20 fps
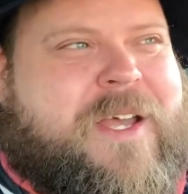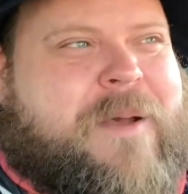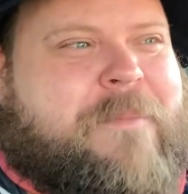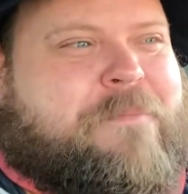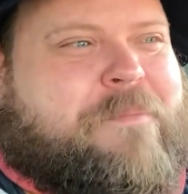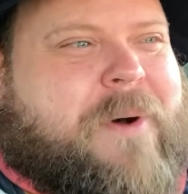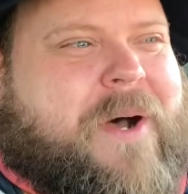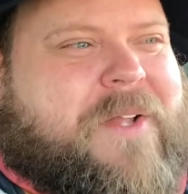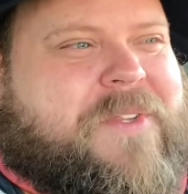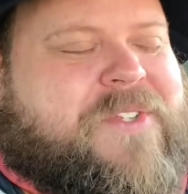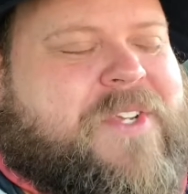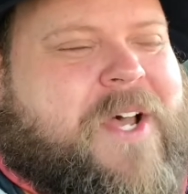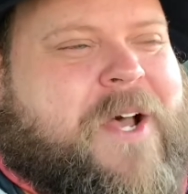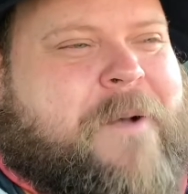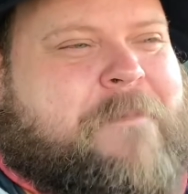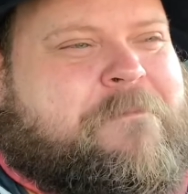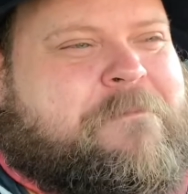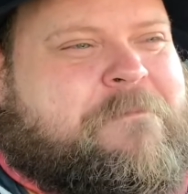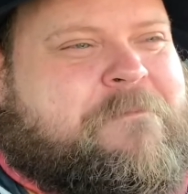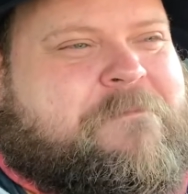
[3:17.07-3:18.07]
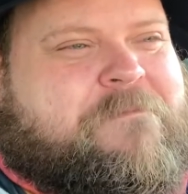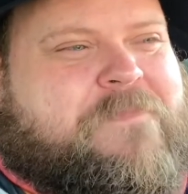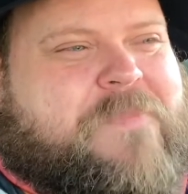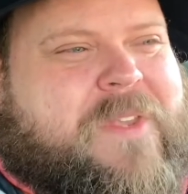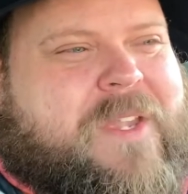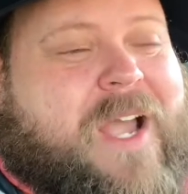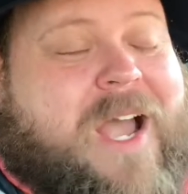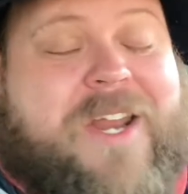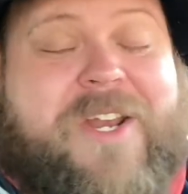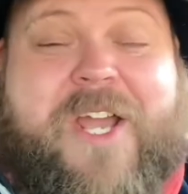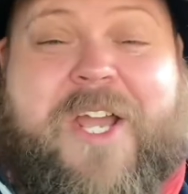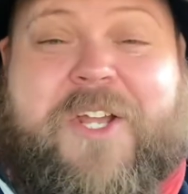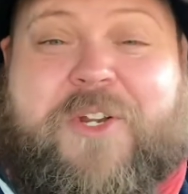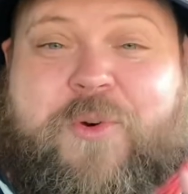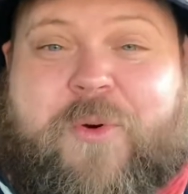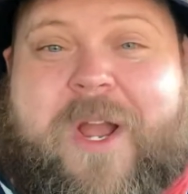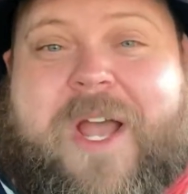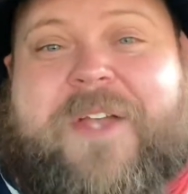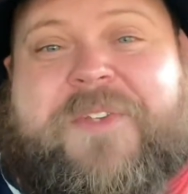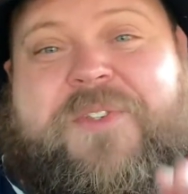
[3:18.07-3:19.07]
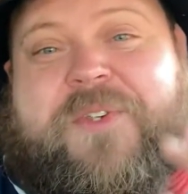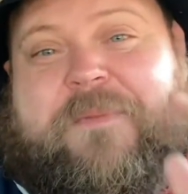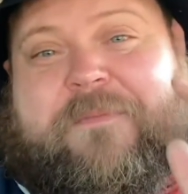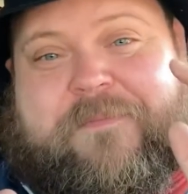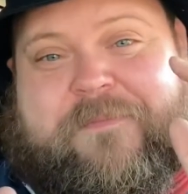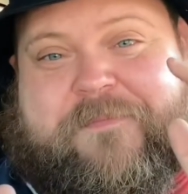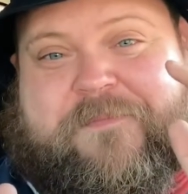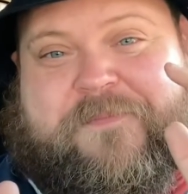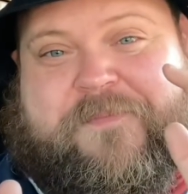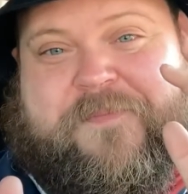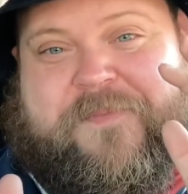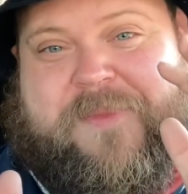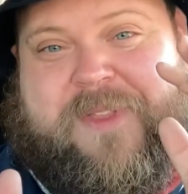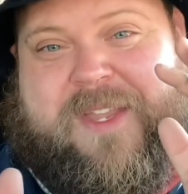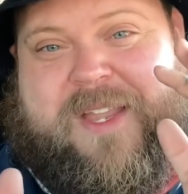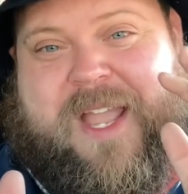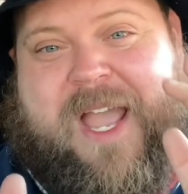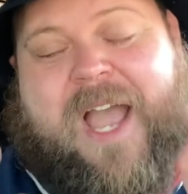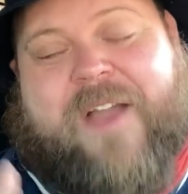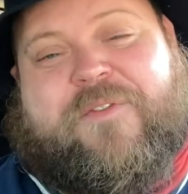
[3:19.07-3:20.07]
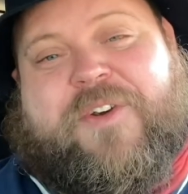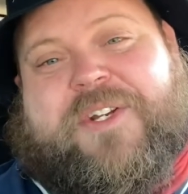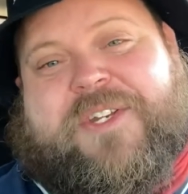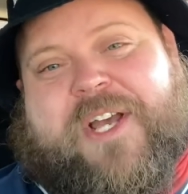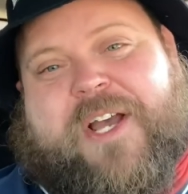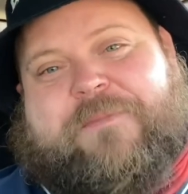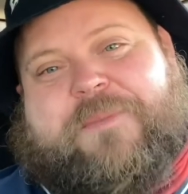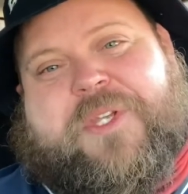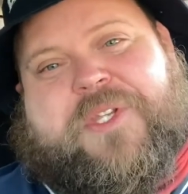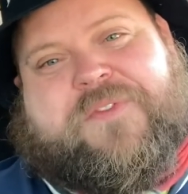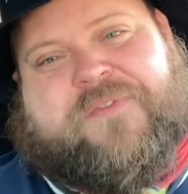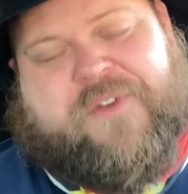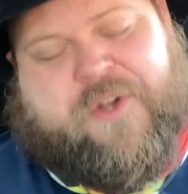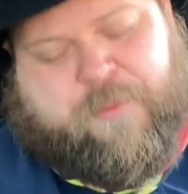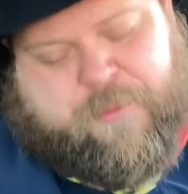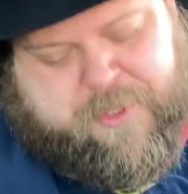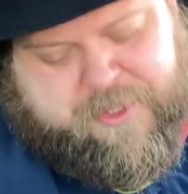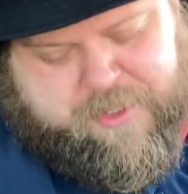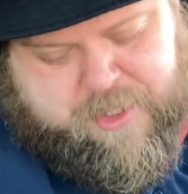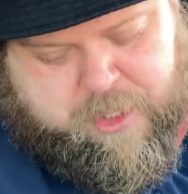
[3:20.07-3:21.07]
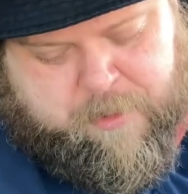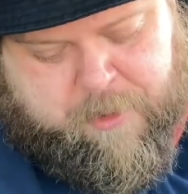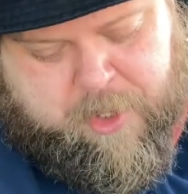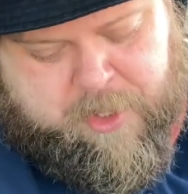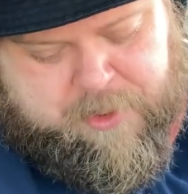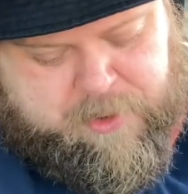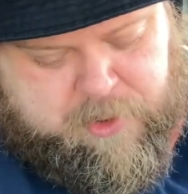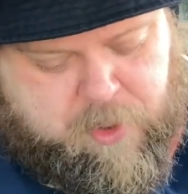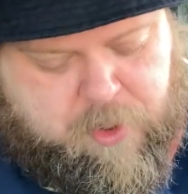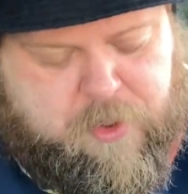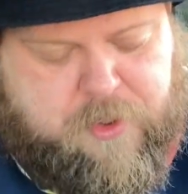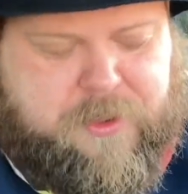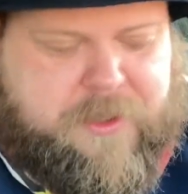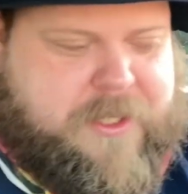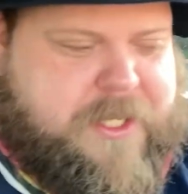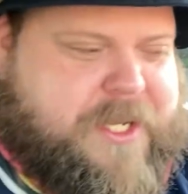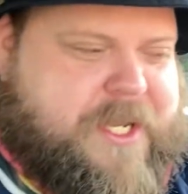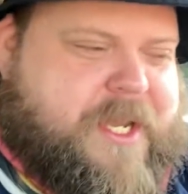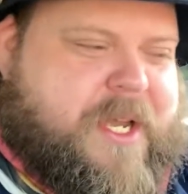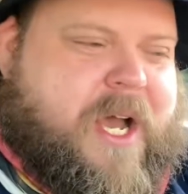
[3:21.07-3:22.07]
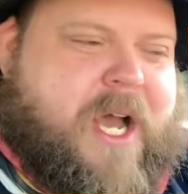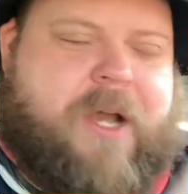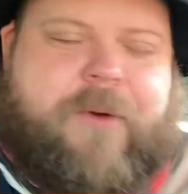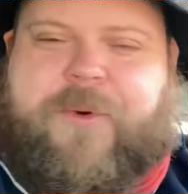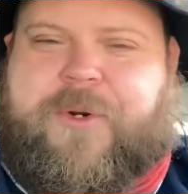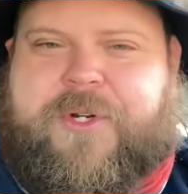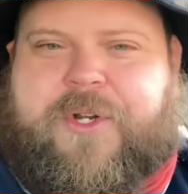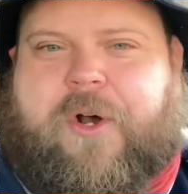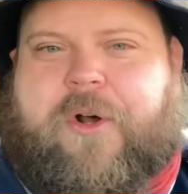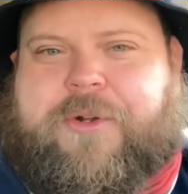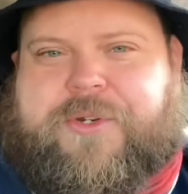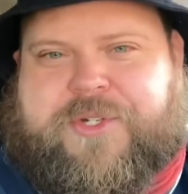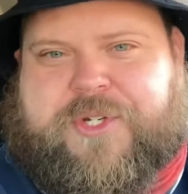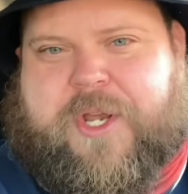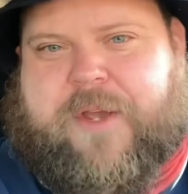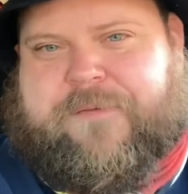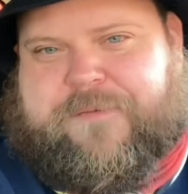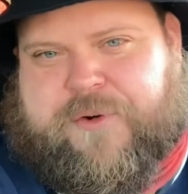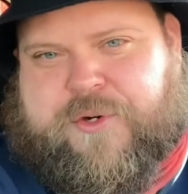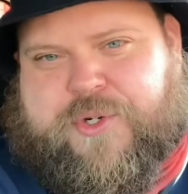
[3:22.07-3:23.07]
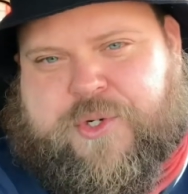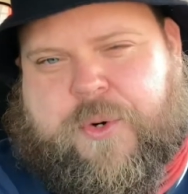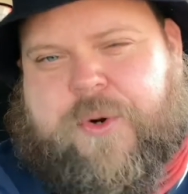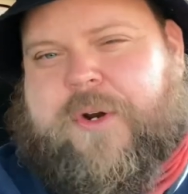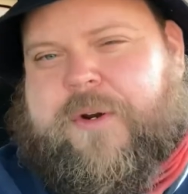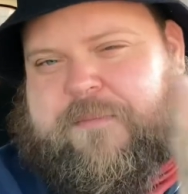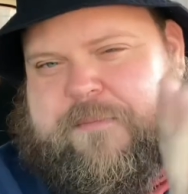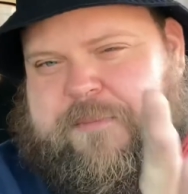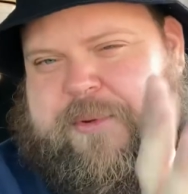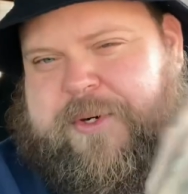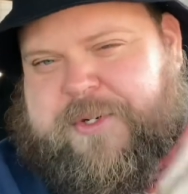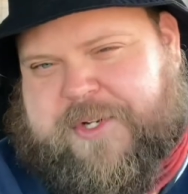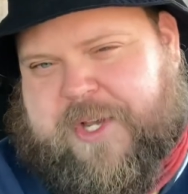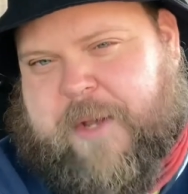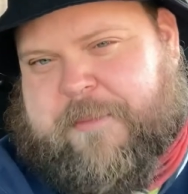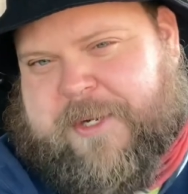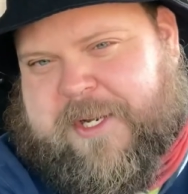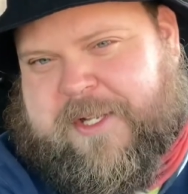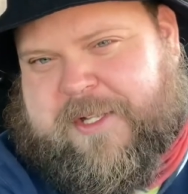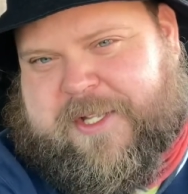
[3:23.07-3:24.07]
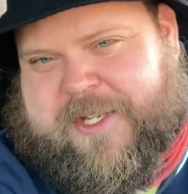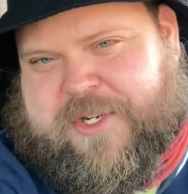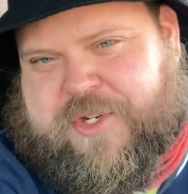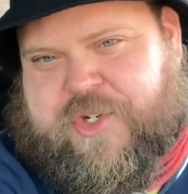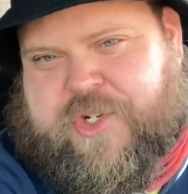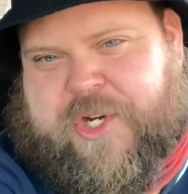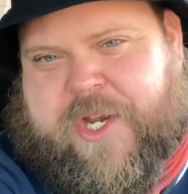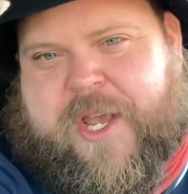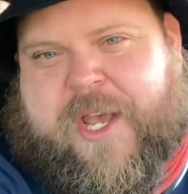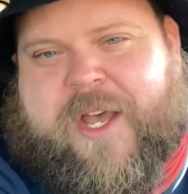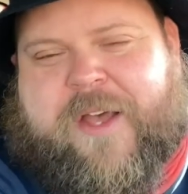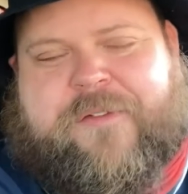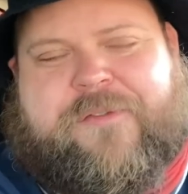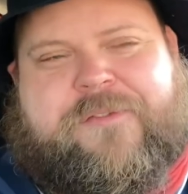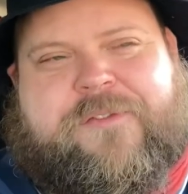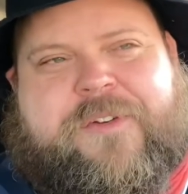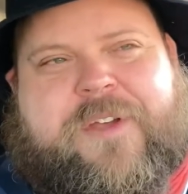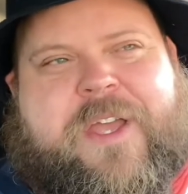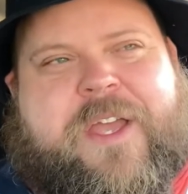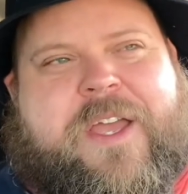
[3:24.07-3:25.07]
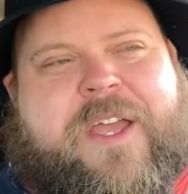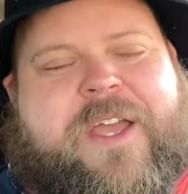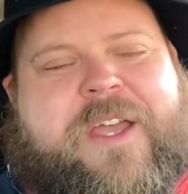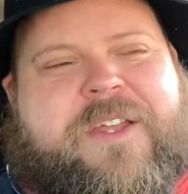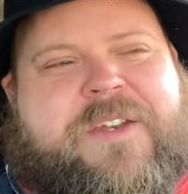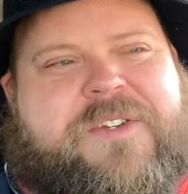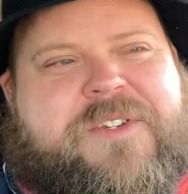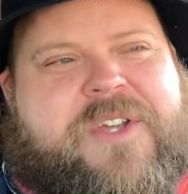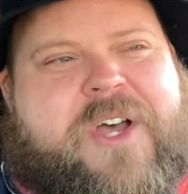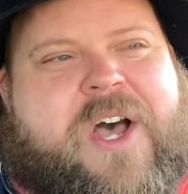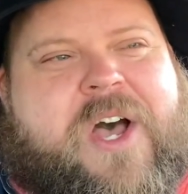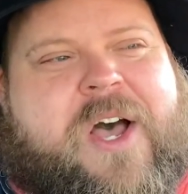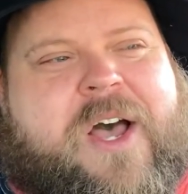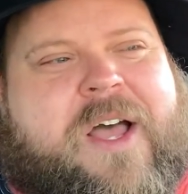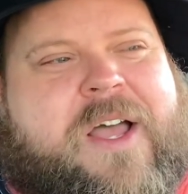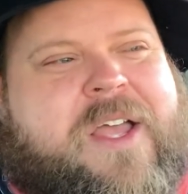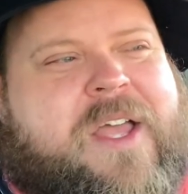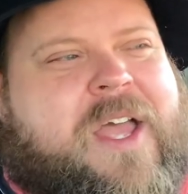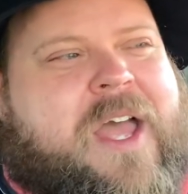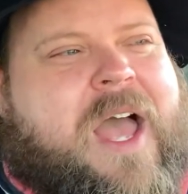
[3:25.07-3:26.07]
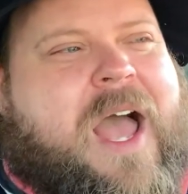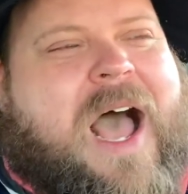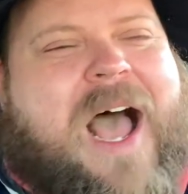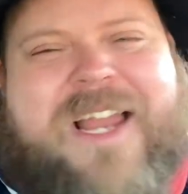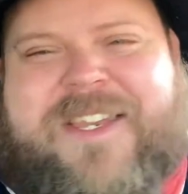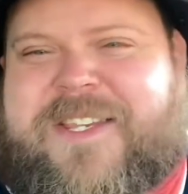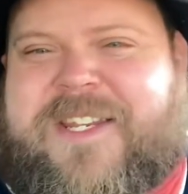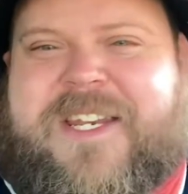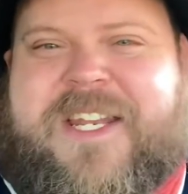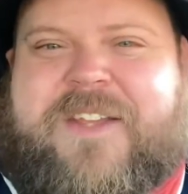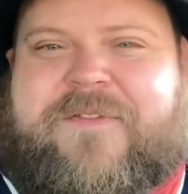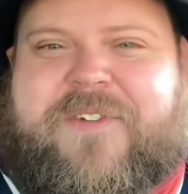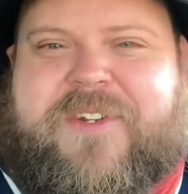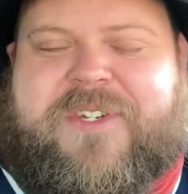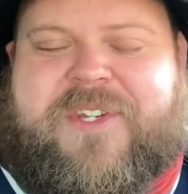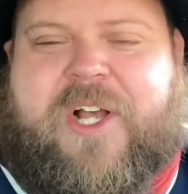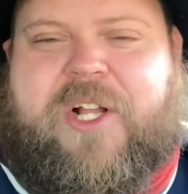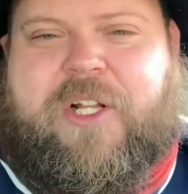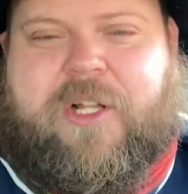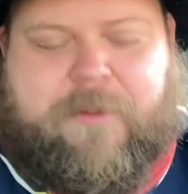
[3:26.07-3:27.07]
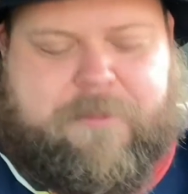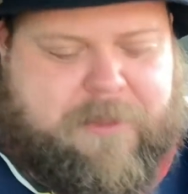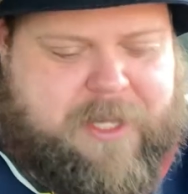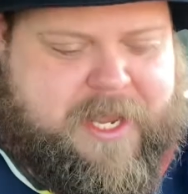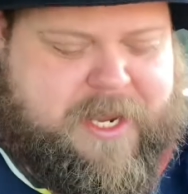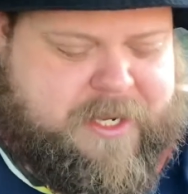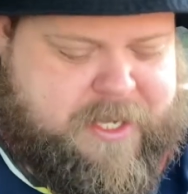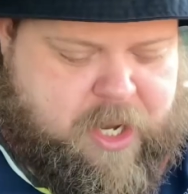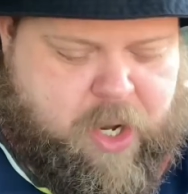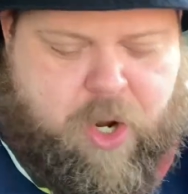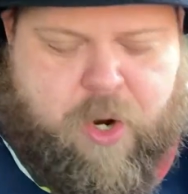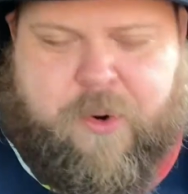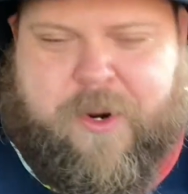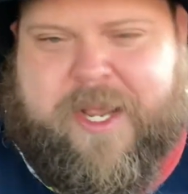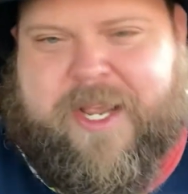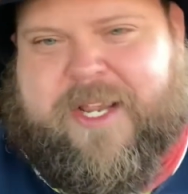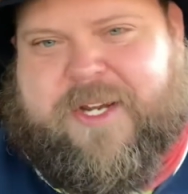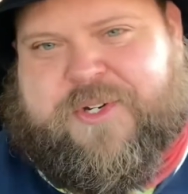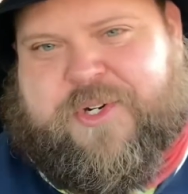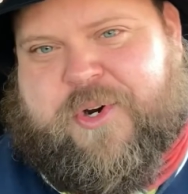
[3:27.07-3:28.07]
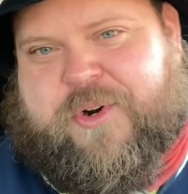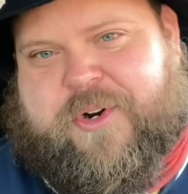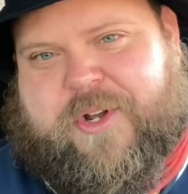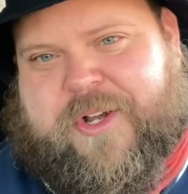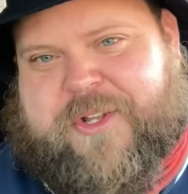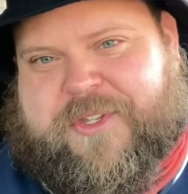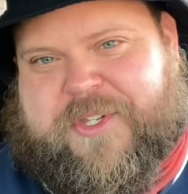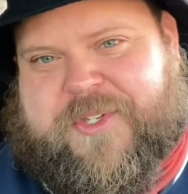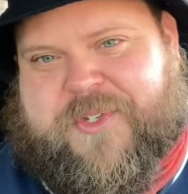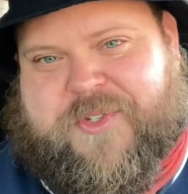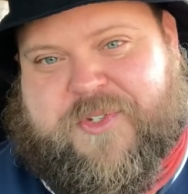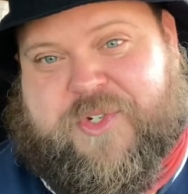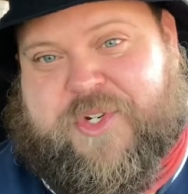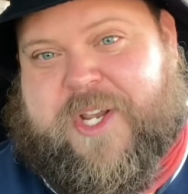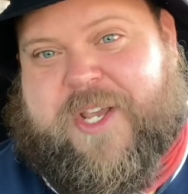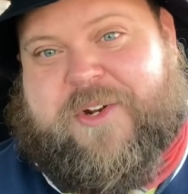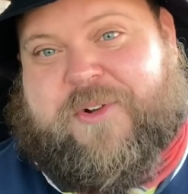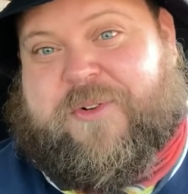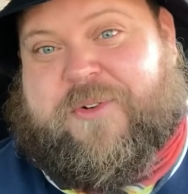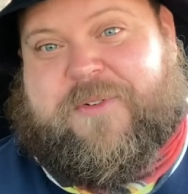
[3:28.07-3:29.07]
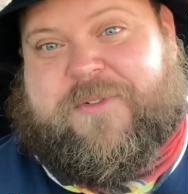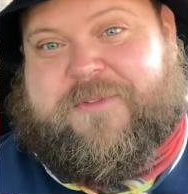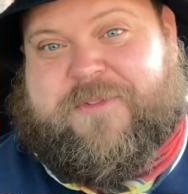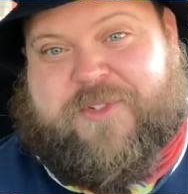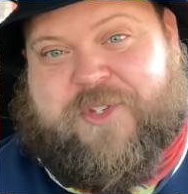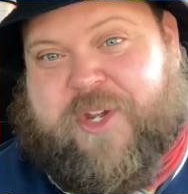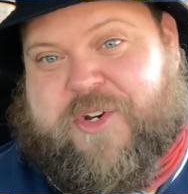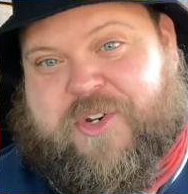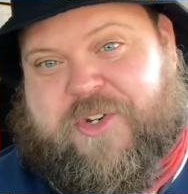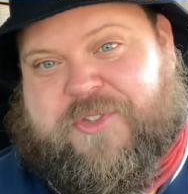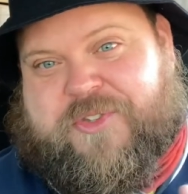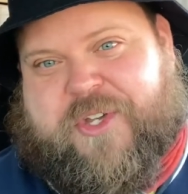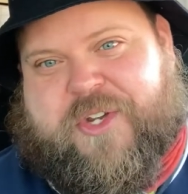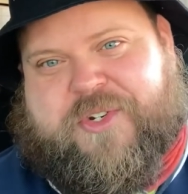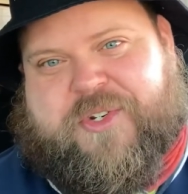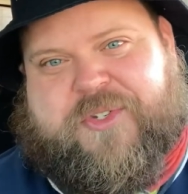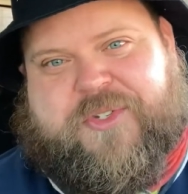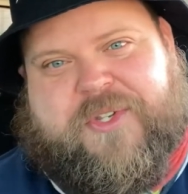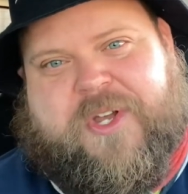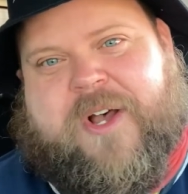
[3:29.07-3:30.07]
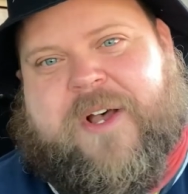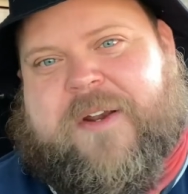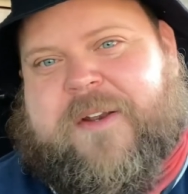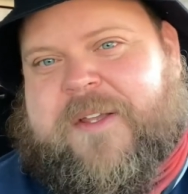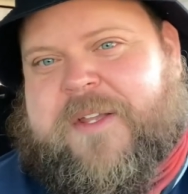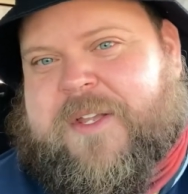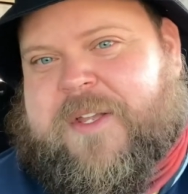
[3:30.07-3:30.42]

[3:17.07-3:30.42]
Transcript: But I digress. Every time this film would come on locally, I would call Jeff or Jordan, predominantly Jeff, and I didn't even tell him, like, oh, hey, turn on this channel, such and such is on.